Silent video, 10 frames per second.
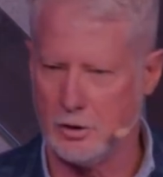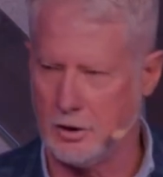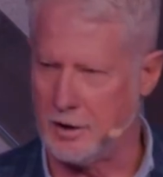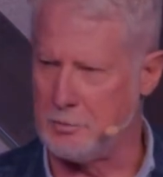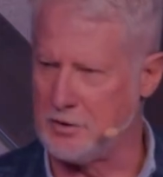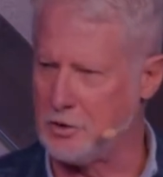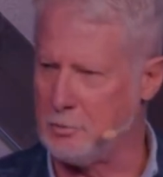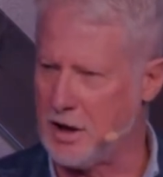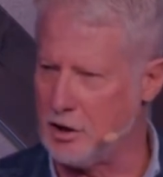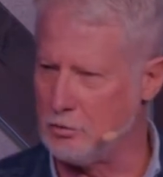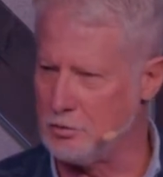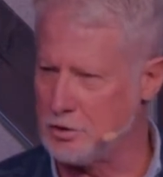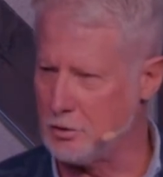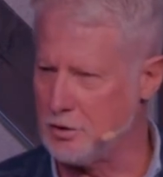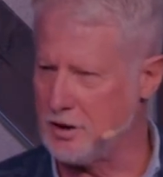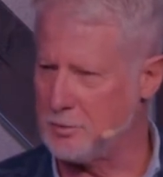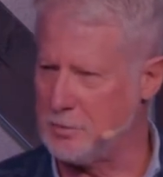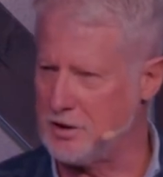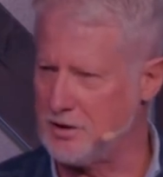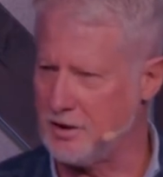I'd been through my own journey. I'd been
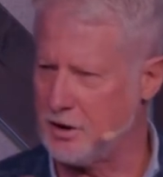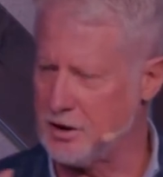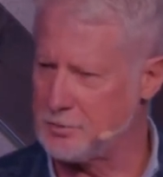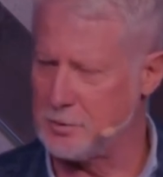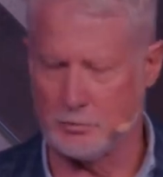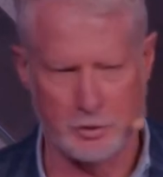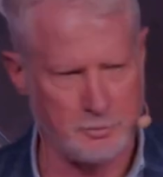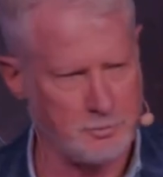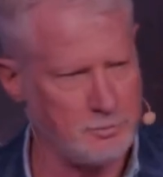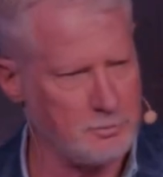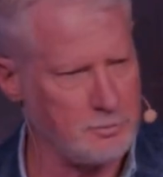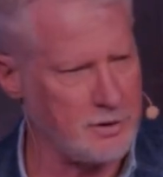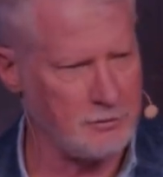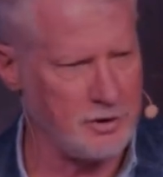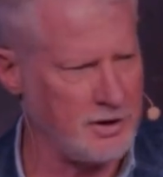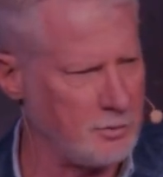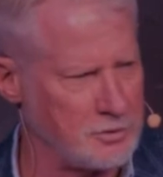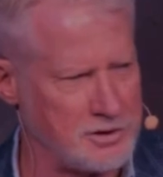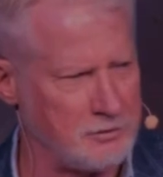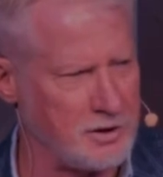in that hospital room every,
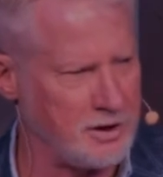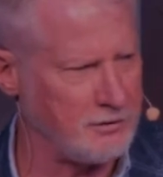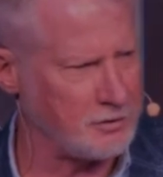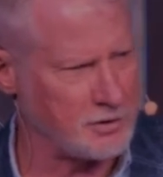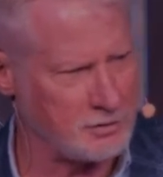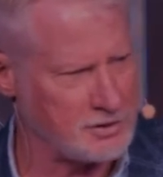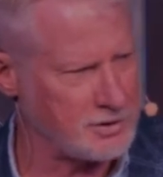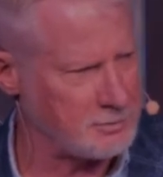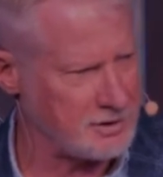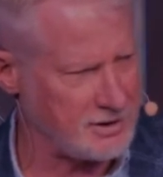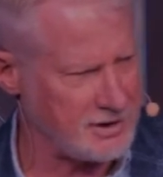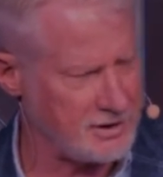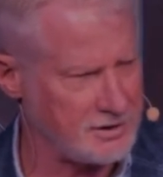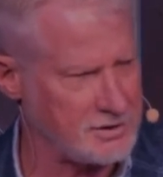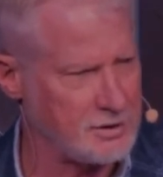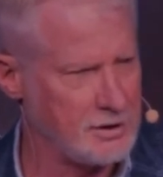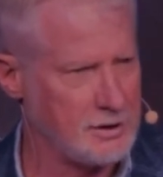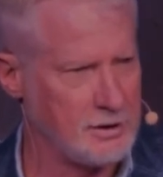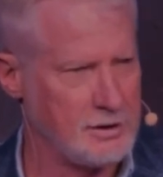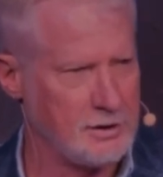almost every day for 30 something days.
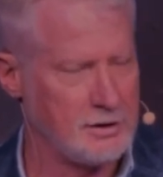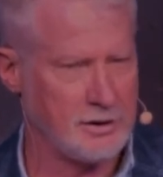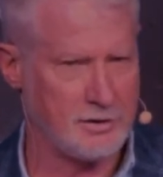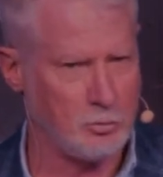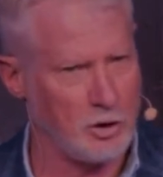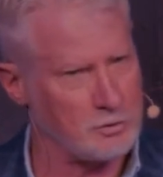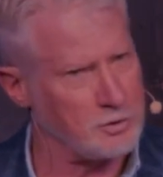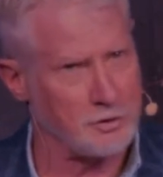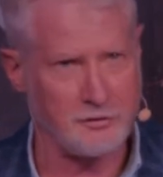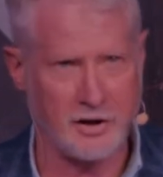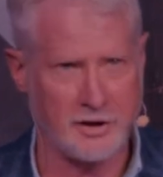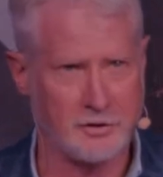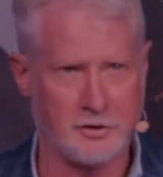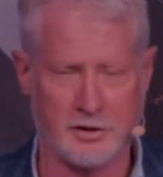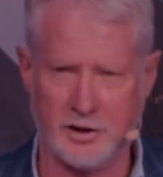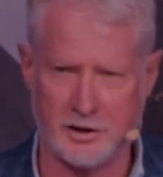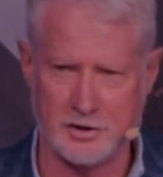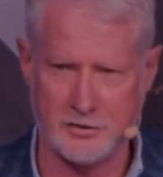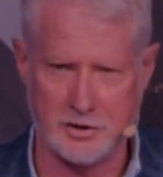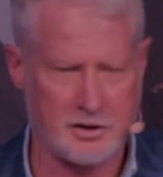I'd walked with her father through the loss
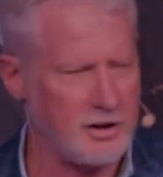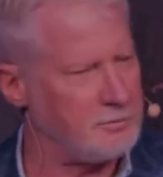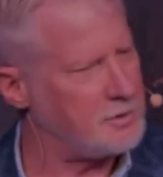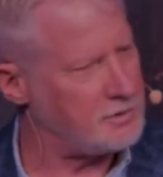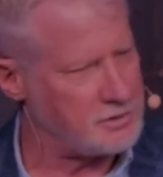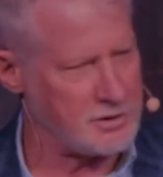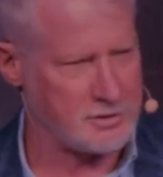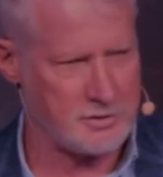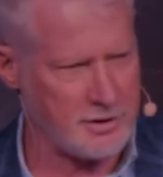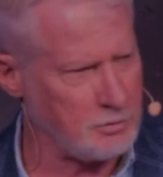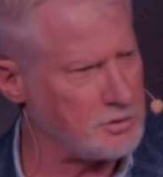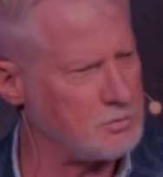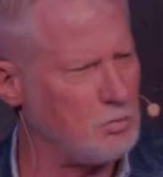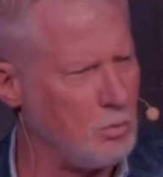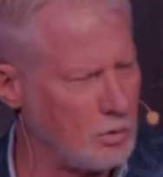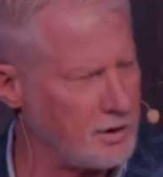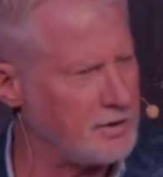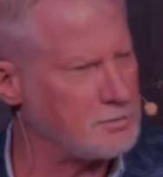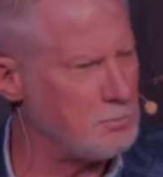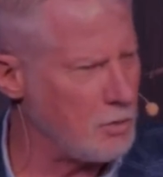of his daughter. I mean, it just, I was worn
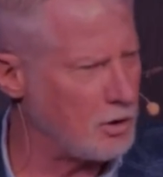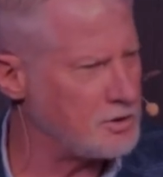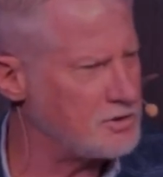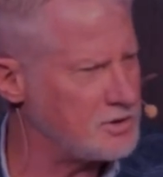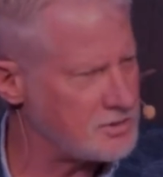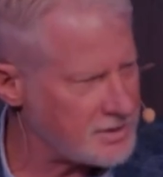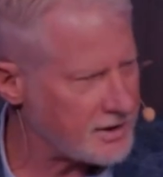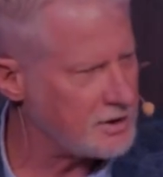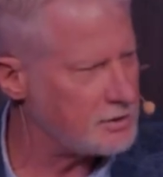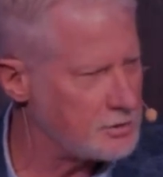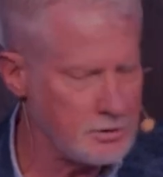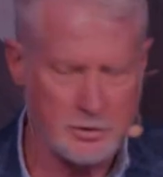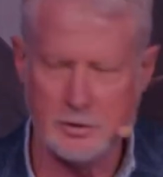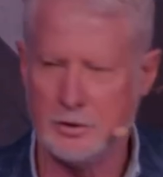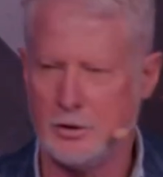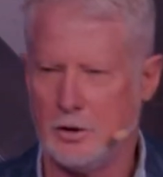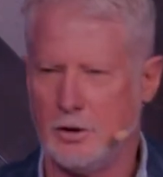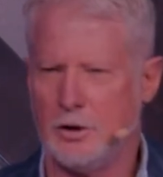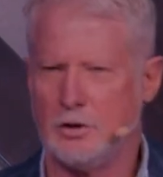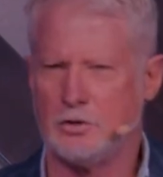out. March the 2nd,
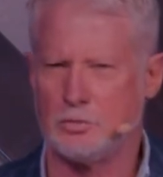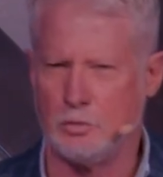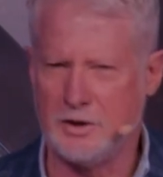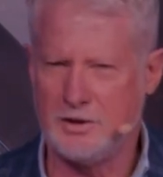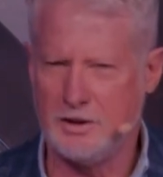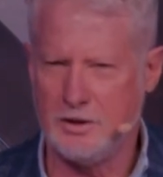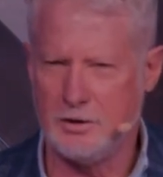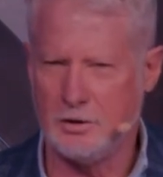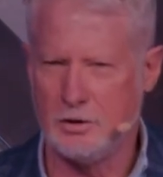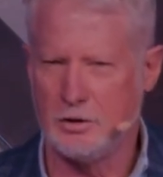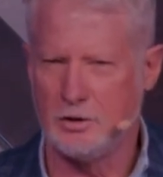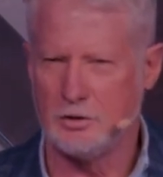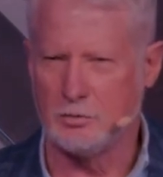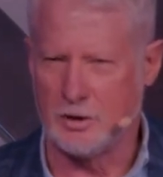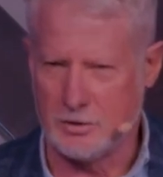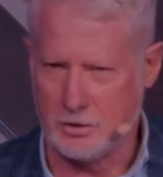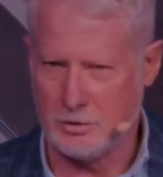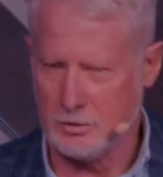2020.